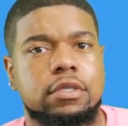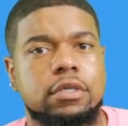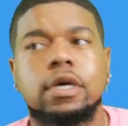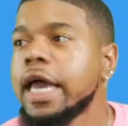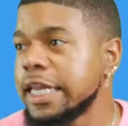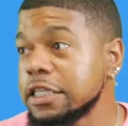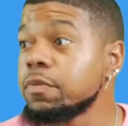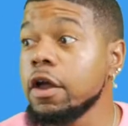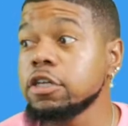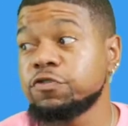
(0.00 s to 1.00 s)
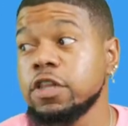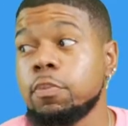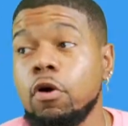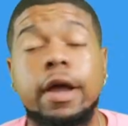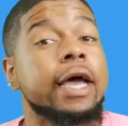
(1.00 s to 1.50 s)
And his marriage fell
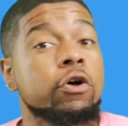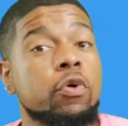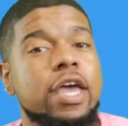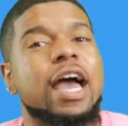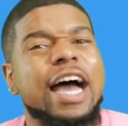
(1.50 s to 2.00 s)
apart quick.